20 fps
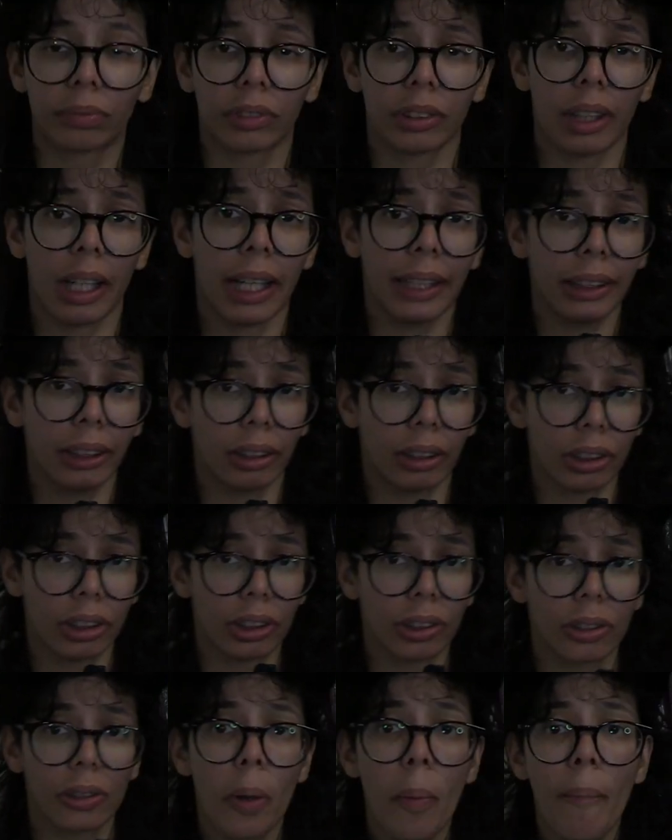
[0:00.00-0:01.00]
I
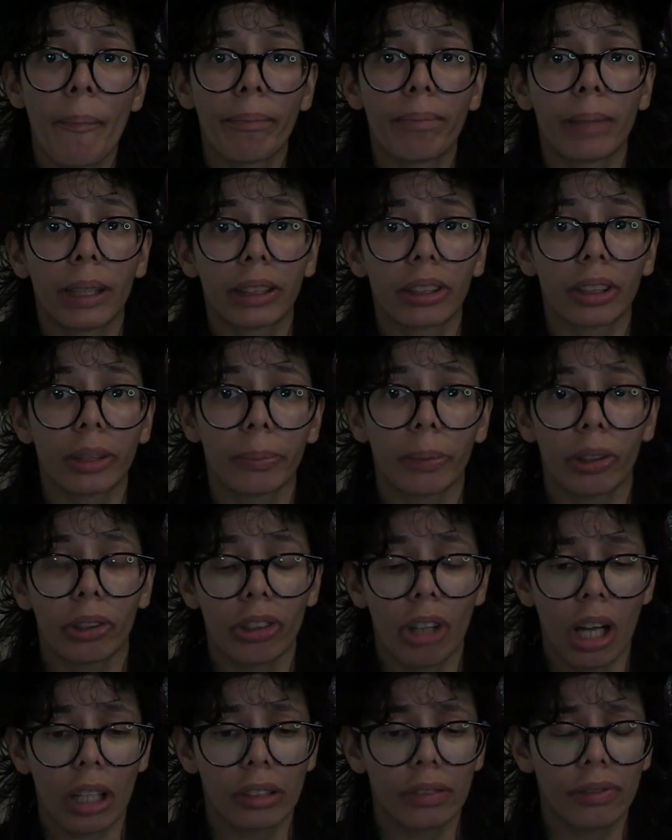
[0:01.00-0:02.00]
also picked up a
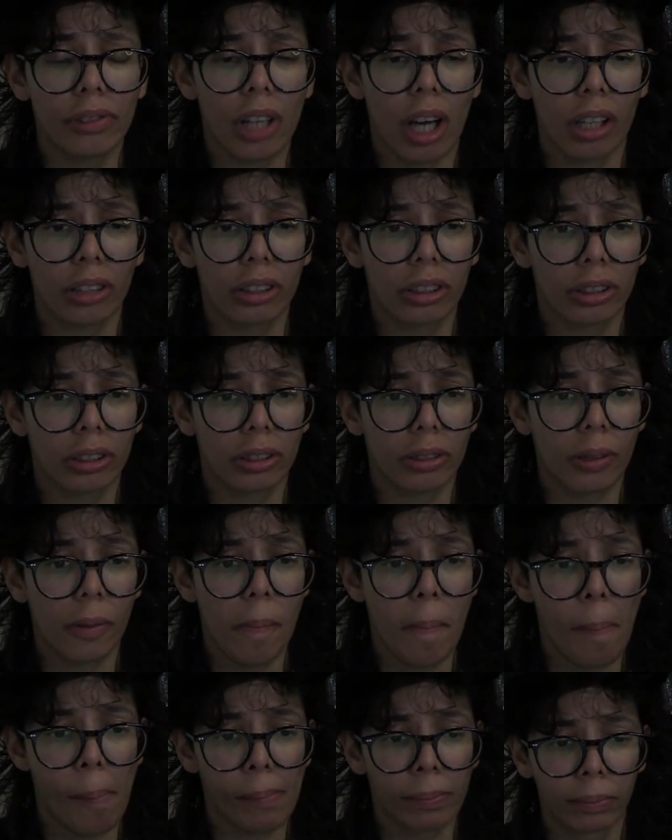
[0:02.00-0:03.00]
lot of toxic
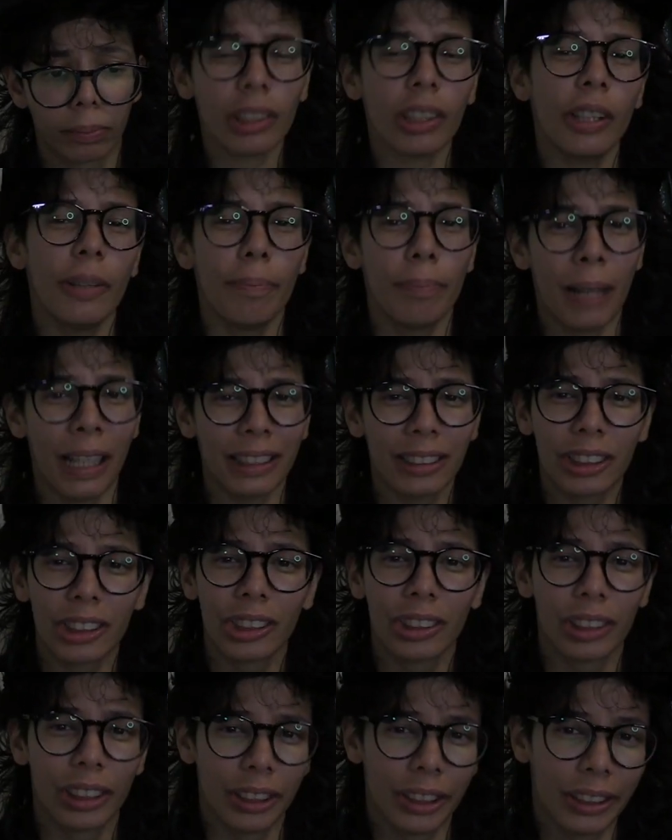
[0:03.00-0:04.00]

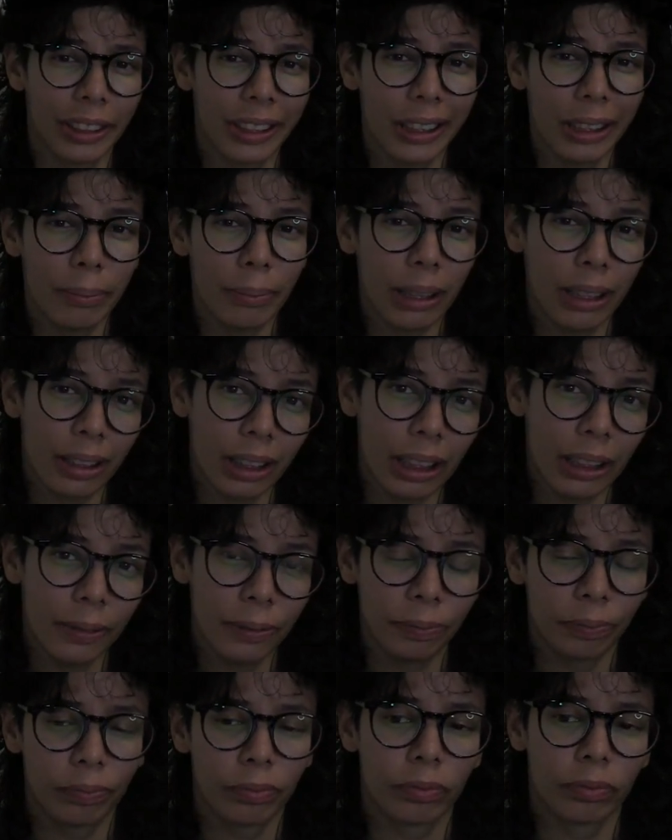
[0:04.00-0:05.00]
masculinity in my life,
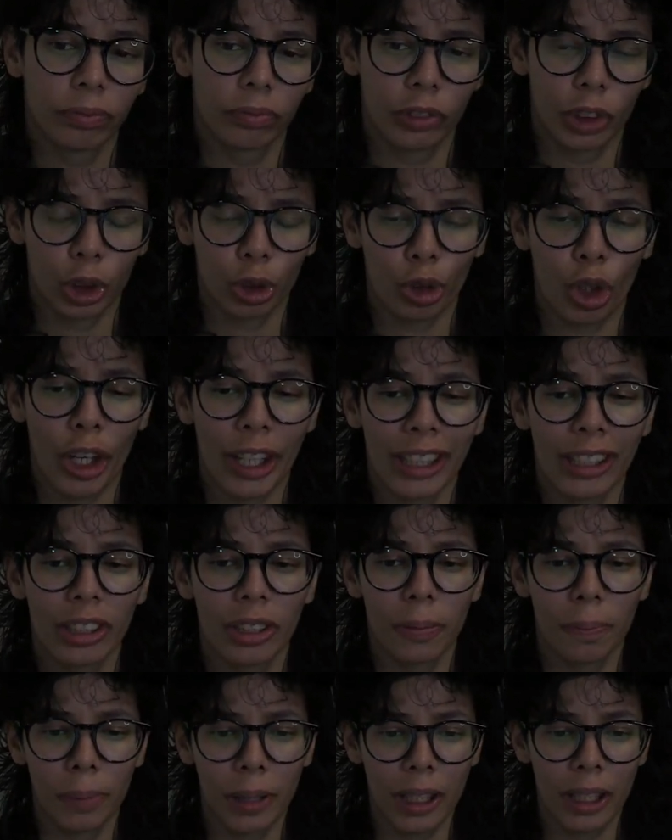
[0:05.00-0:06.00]
trying
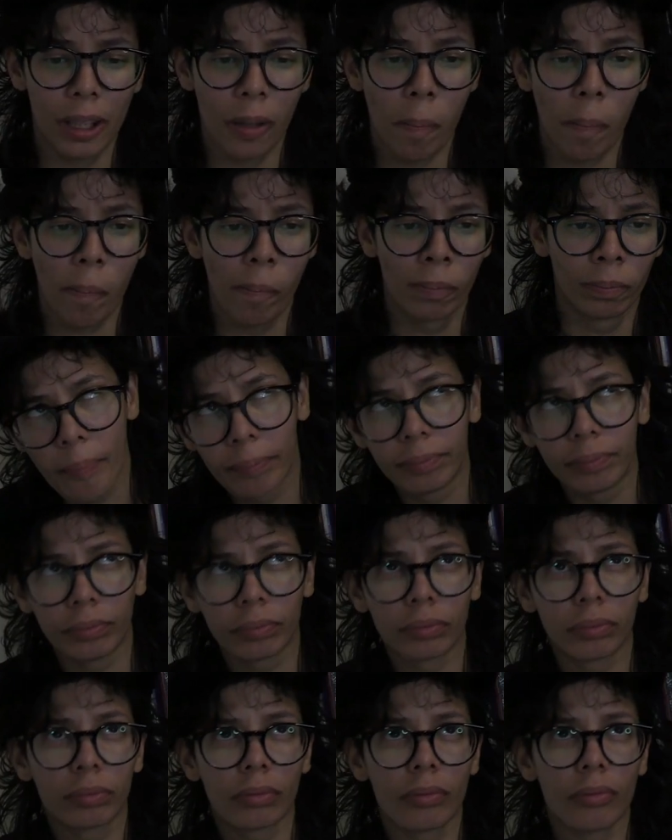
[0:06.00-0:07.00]
to be
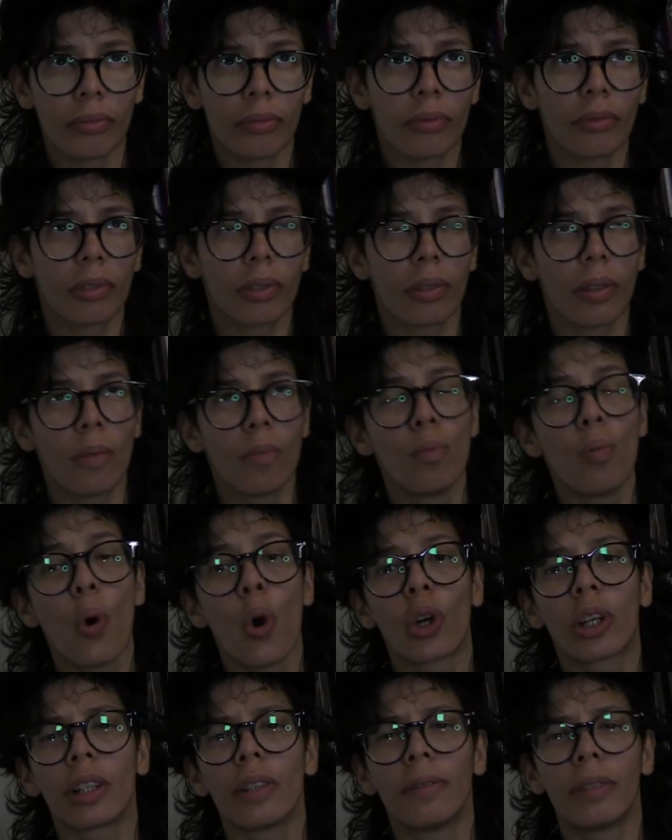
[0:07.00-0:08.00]

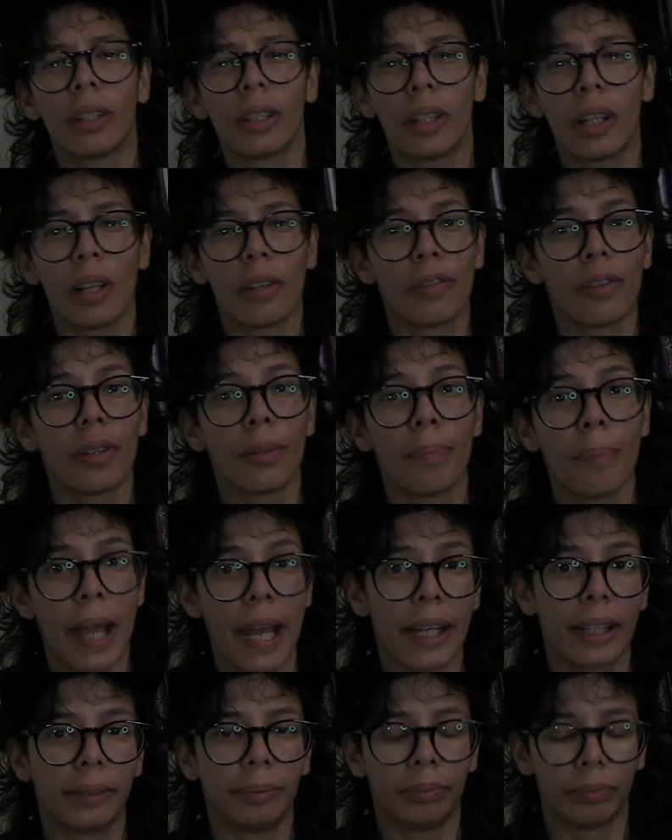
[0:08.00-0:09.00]
more of a
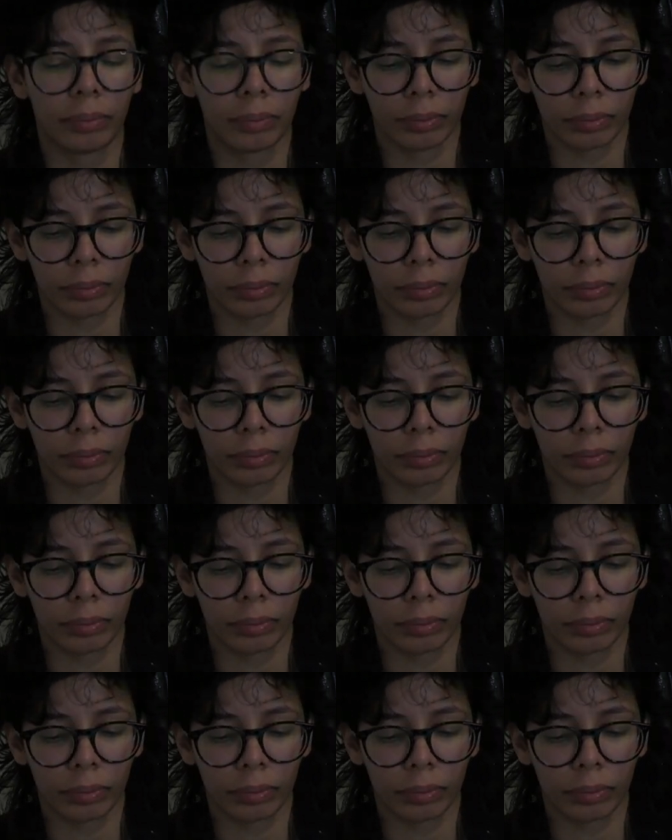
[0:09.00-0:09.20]
man.